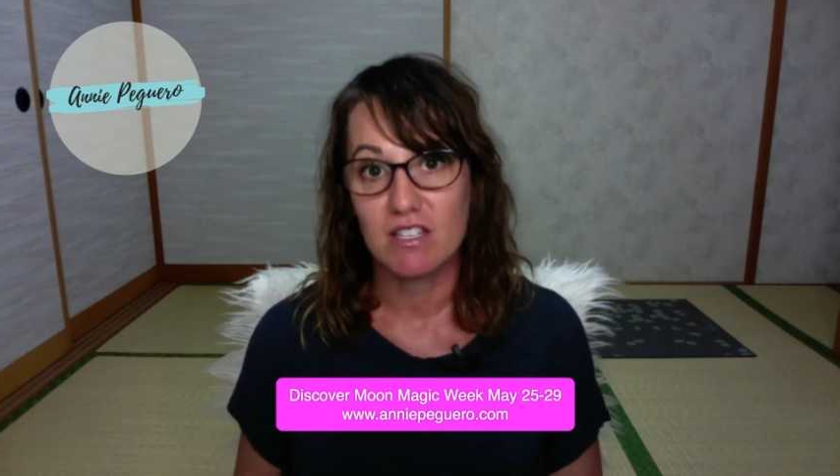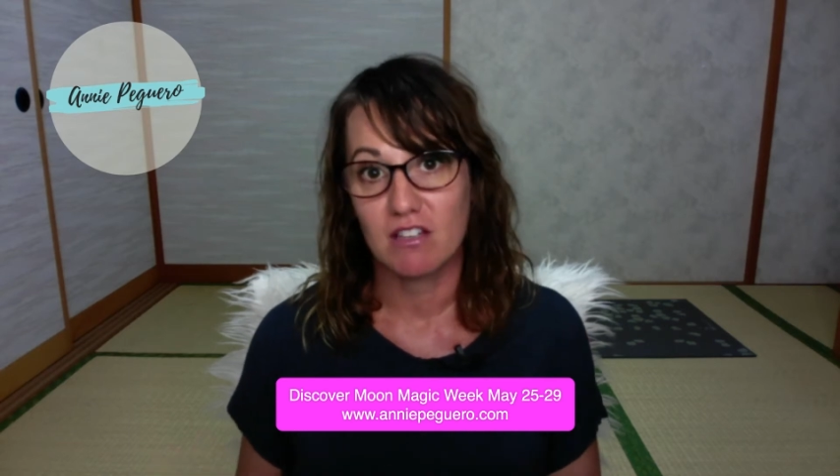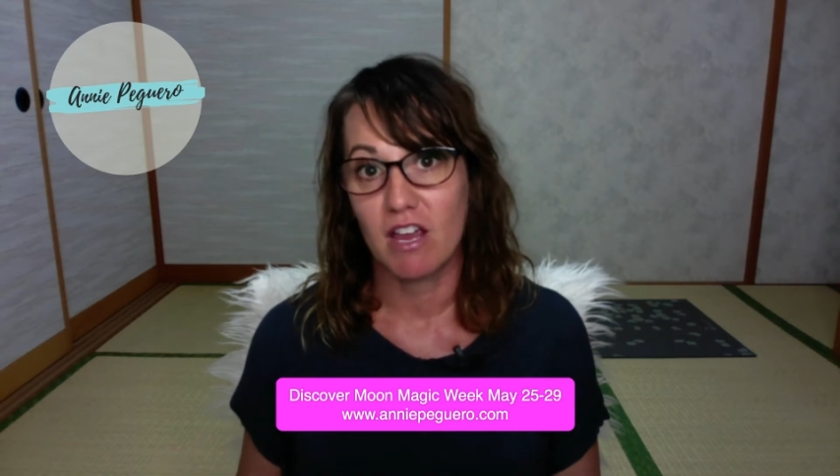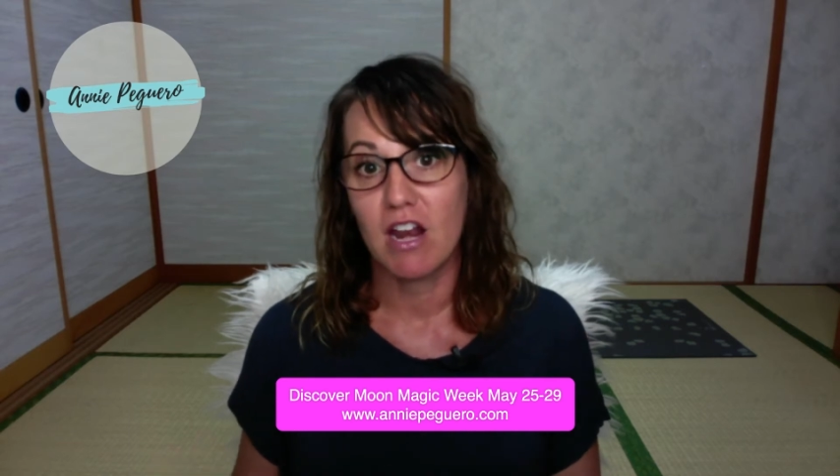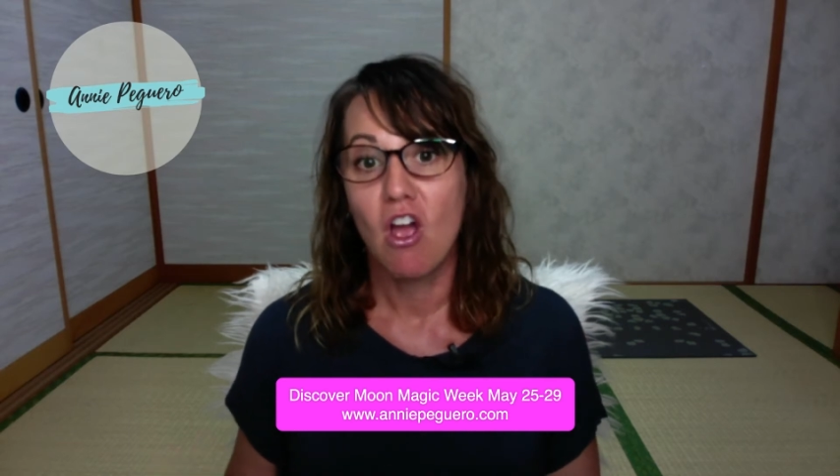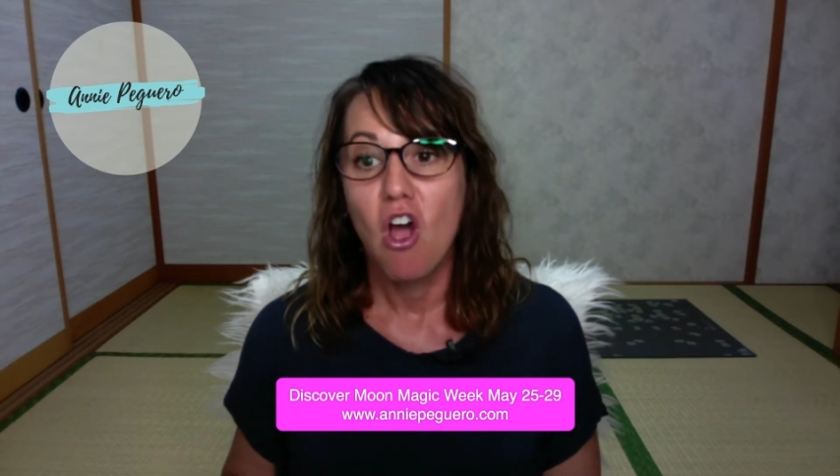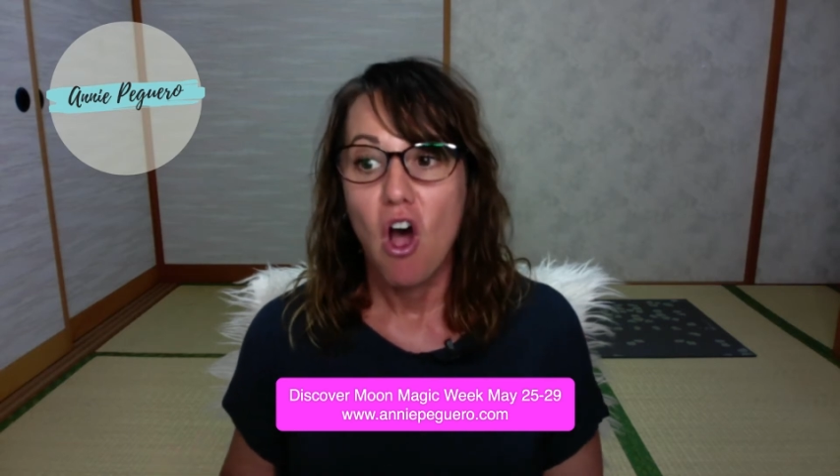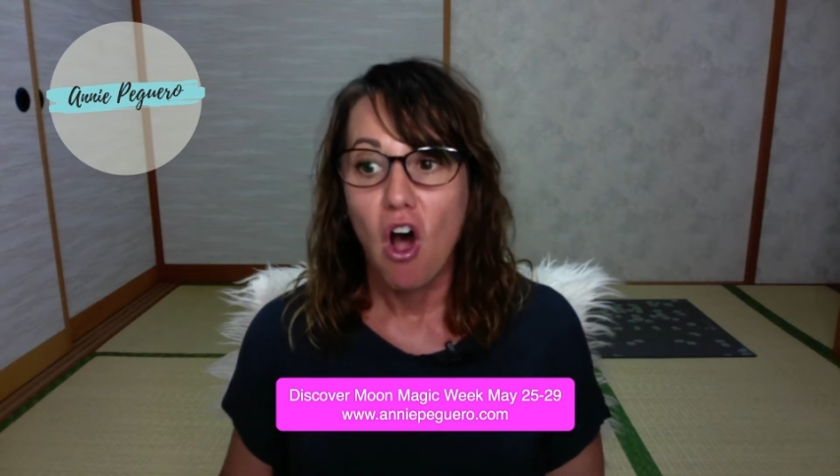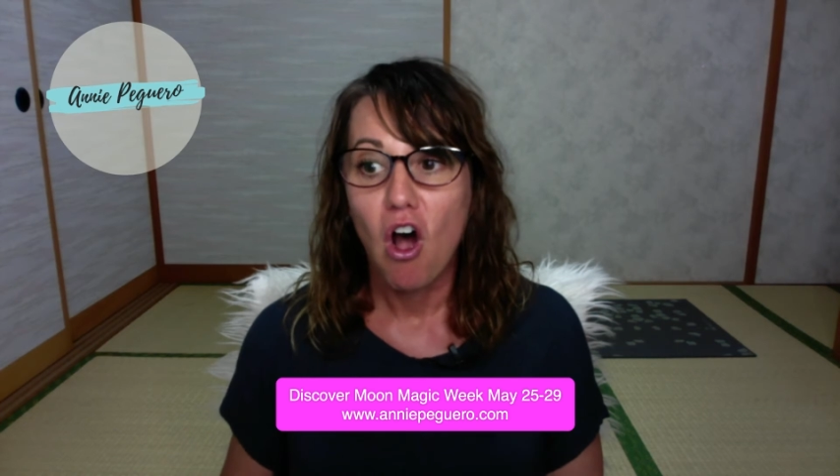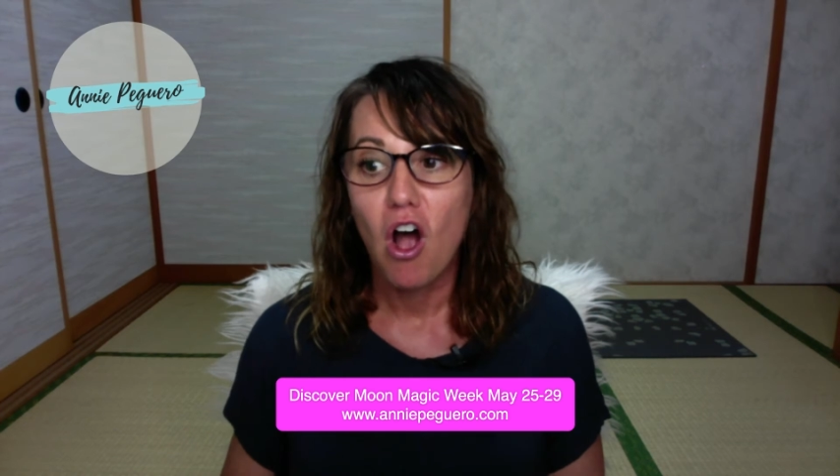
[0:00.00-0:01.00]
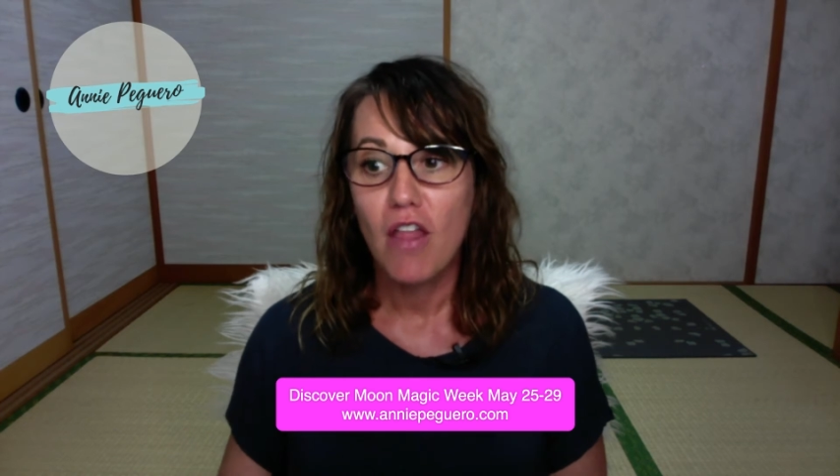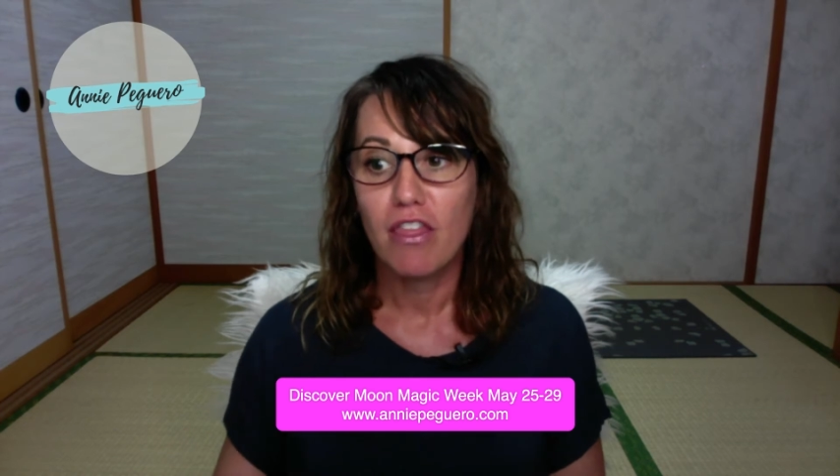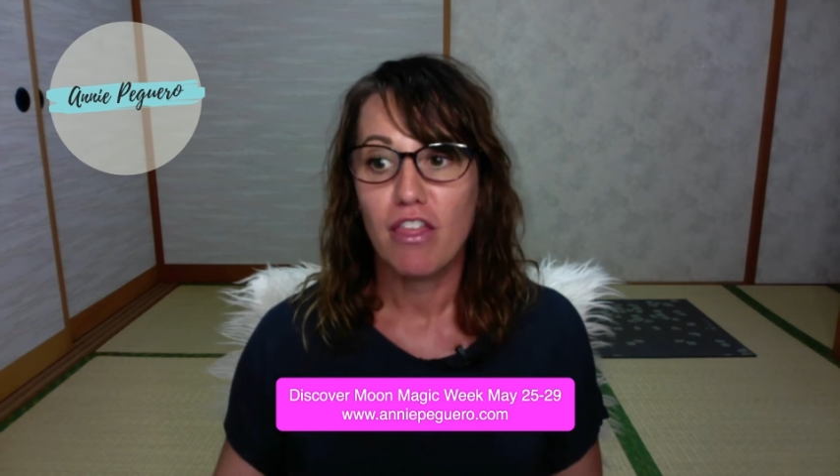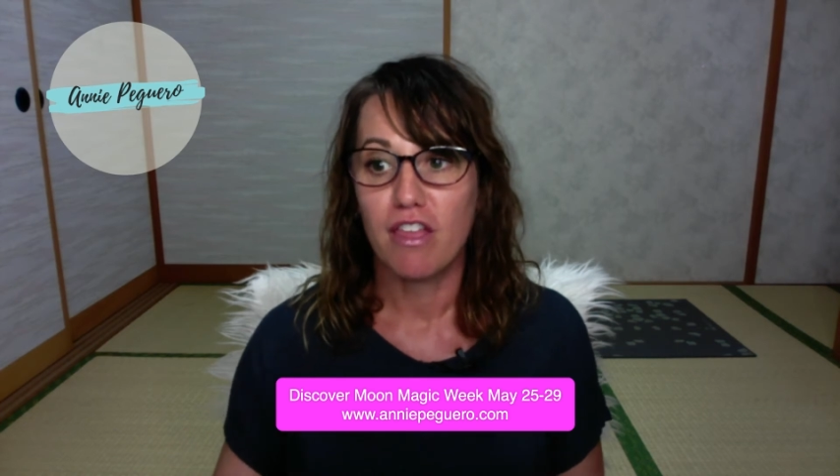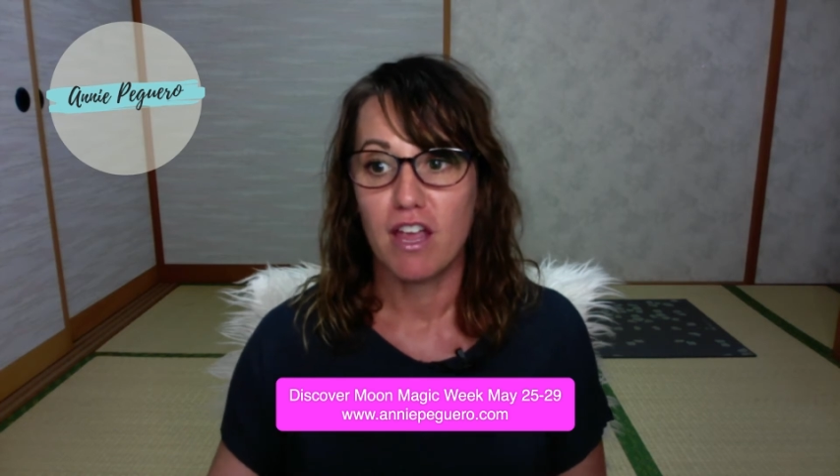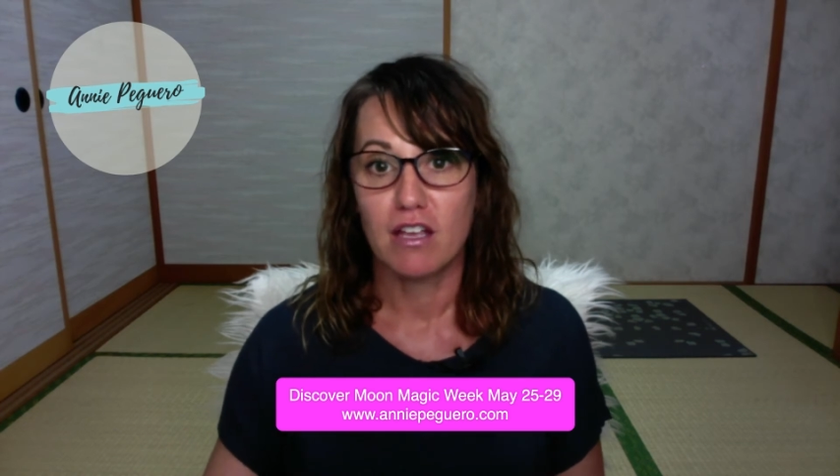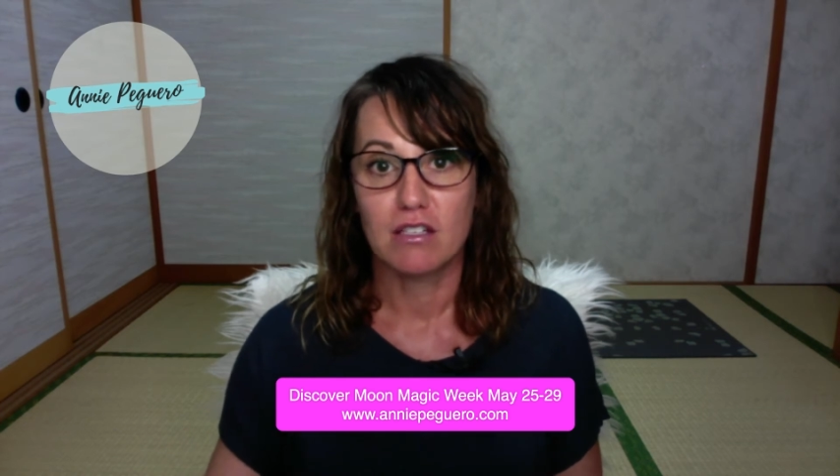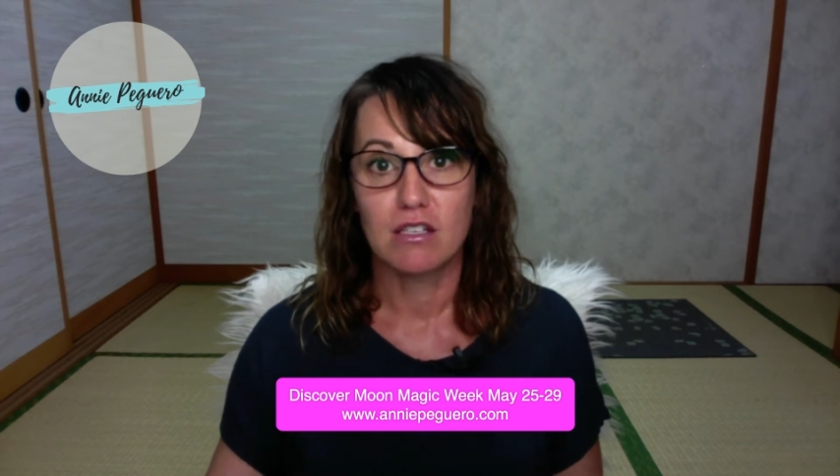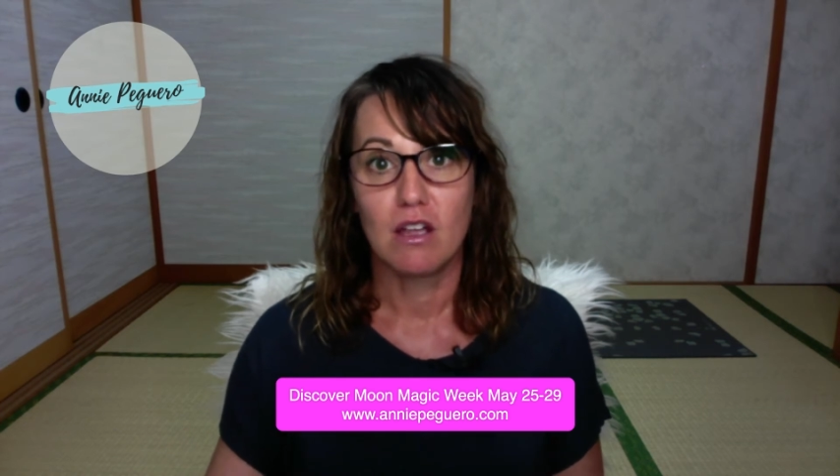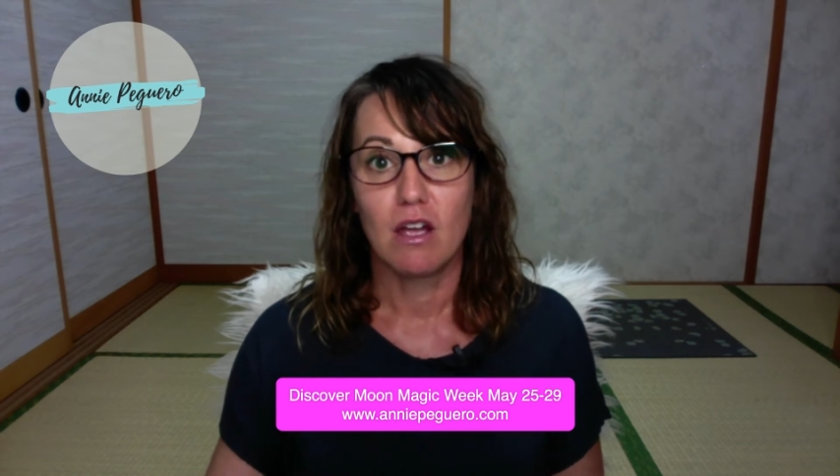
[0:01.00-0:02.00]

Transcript: light on the things